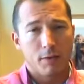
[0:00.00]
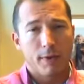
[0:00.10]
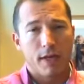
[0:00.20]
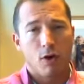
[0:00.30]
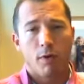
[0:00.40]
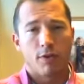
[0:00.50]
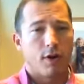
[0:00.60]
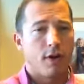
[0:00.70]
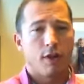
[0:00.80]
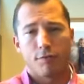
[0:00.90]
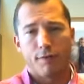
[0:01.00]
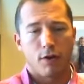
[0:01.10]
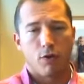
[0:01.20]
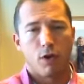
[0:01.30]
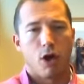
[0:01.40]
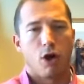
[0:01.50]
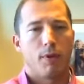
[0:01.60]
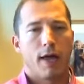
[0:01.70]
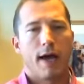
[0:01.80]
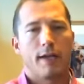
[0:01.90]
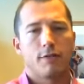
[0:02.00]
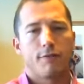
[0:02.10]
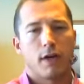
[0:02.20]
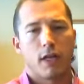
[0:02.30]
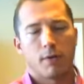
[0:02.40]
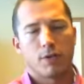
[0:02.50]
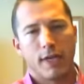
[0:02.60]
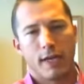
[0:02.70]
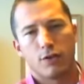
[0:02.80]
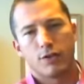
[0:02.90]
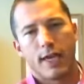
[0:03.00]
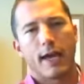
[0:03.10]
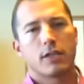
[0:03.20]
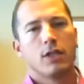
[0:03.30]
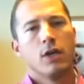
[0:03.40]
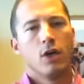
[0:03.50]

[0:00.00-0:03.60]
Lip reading: depending on whether another federal law applies, the Fair Labor Standards Act,